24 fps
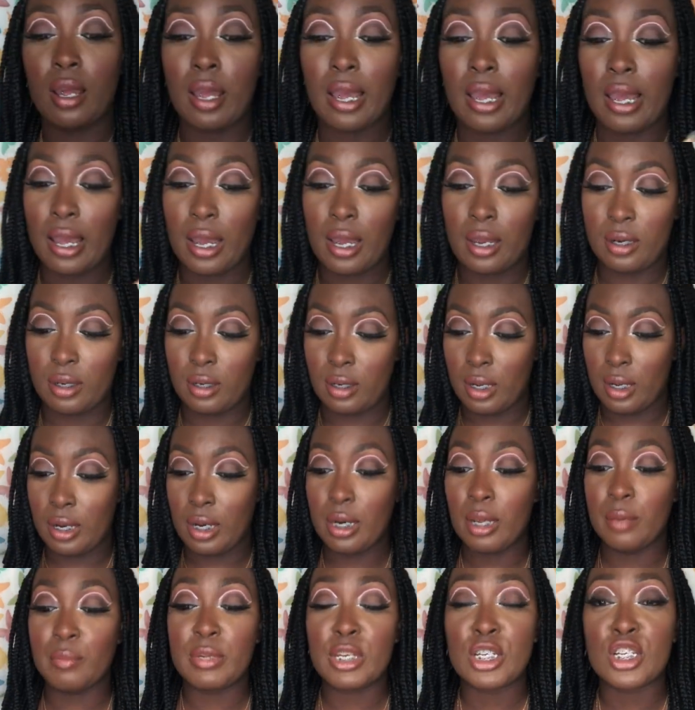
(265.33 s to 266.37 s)
And
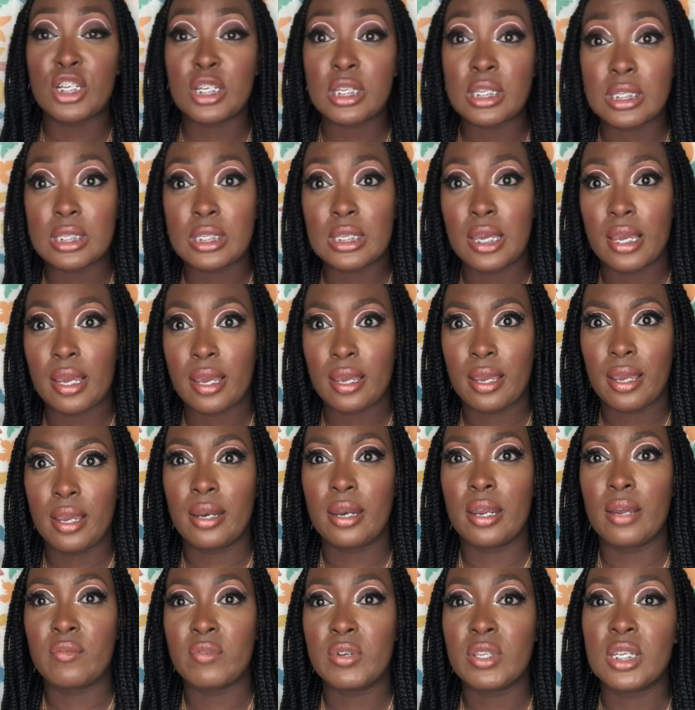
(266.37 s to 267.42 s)
let me just say again,
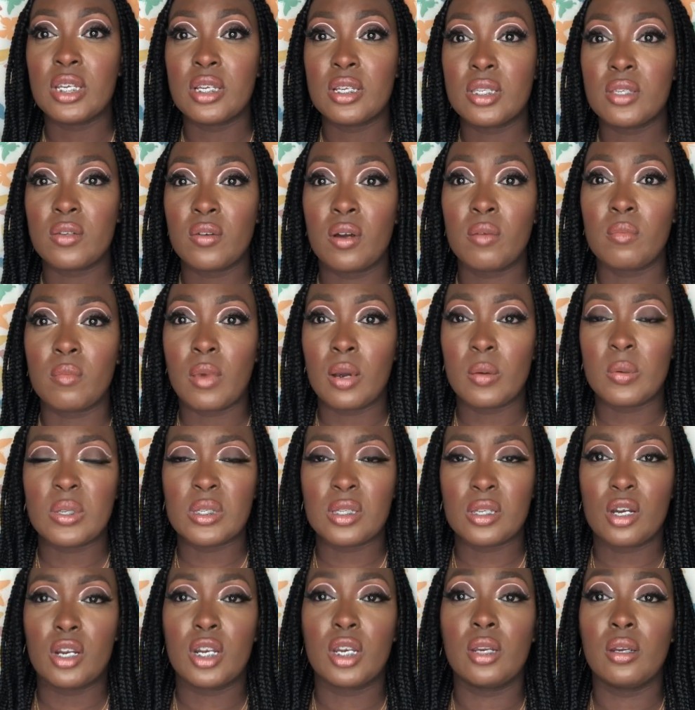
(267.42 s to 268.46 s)
everything is on
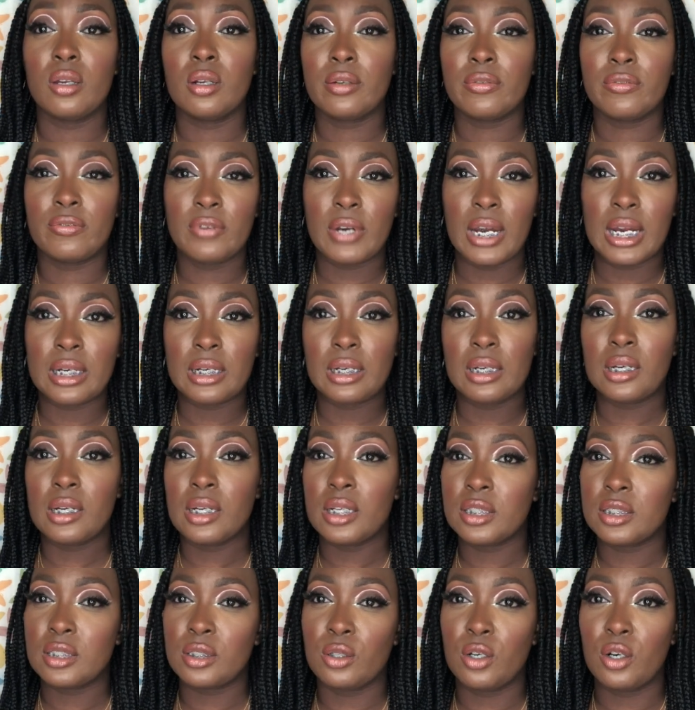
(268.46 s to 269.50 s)
Amazon. You'll find the
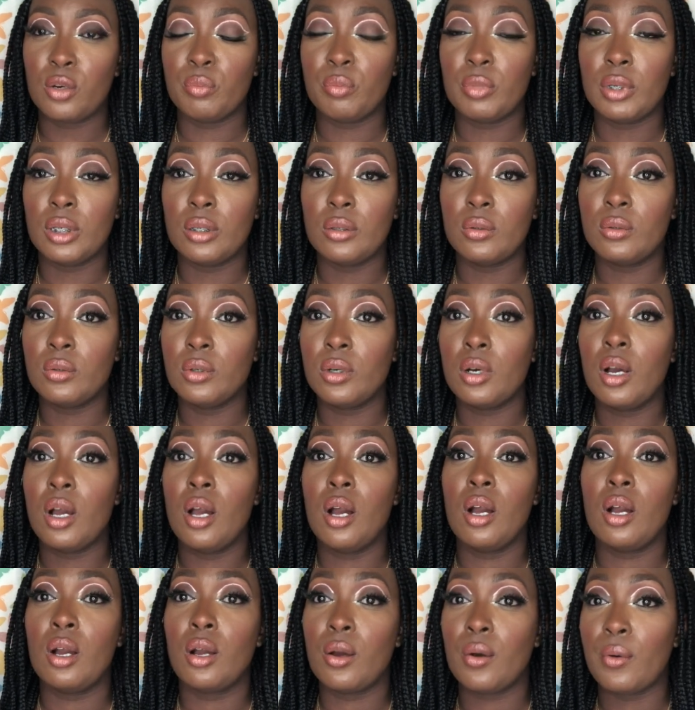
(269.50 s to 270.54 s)
links down below.
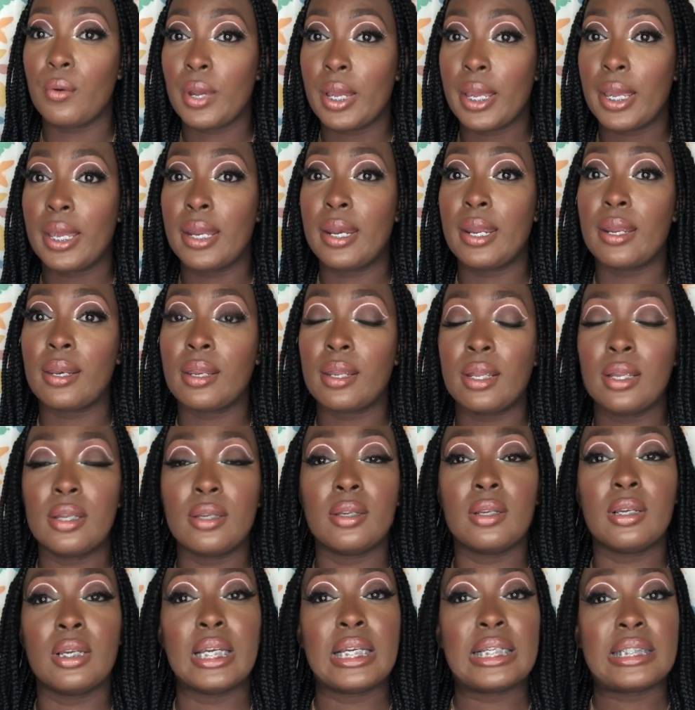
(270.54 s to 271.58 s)
Go ahead and click the
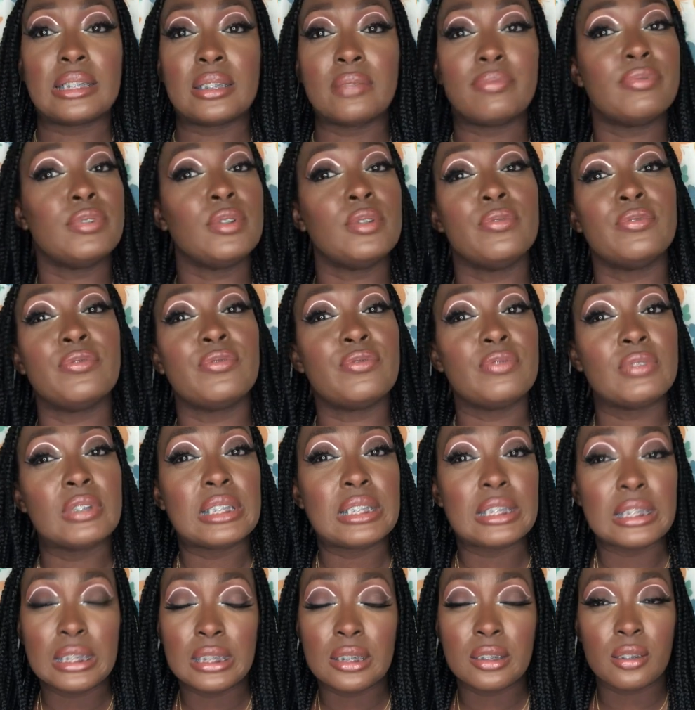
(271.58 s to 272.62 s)
links if you
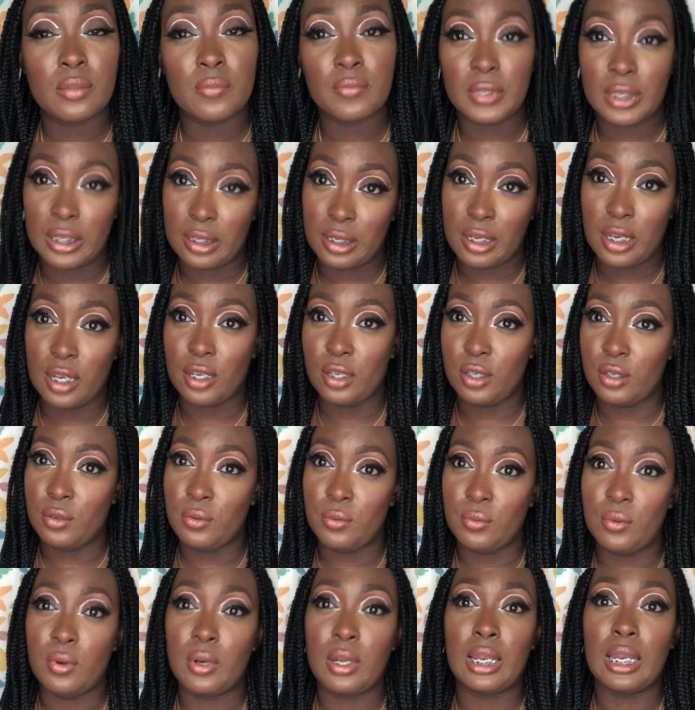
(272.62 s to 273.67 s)
see something that
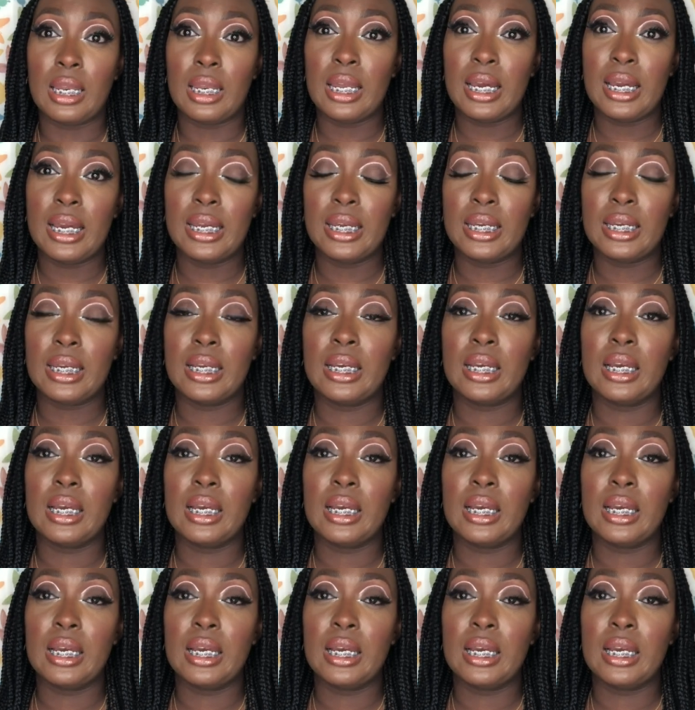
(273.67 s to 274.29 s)
you like